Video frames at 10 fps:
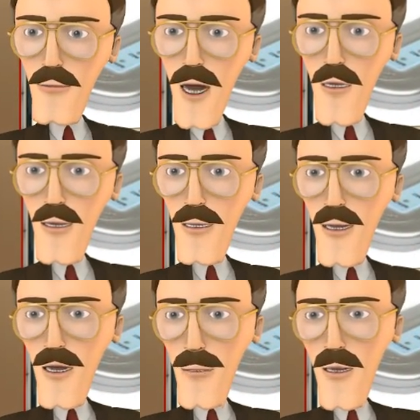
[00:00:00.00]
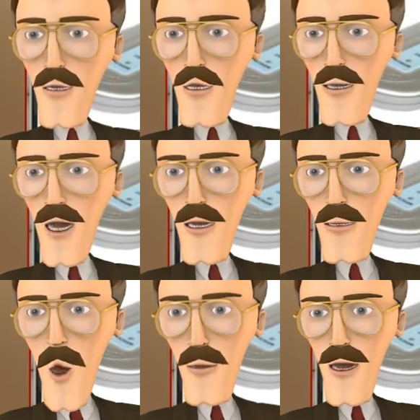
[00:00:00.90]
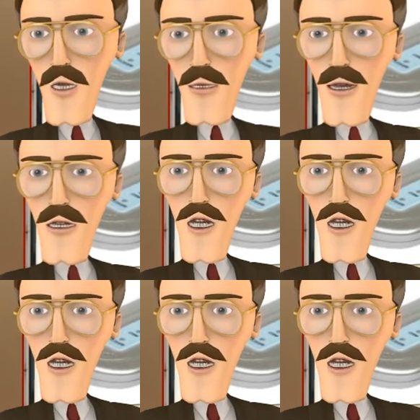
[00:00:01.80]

I really appreciate your patience,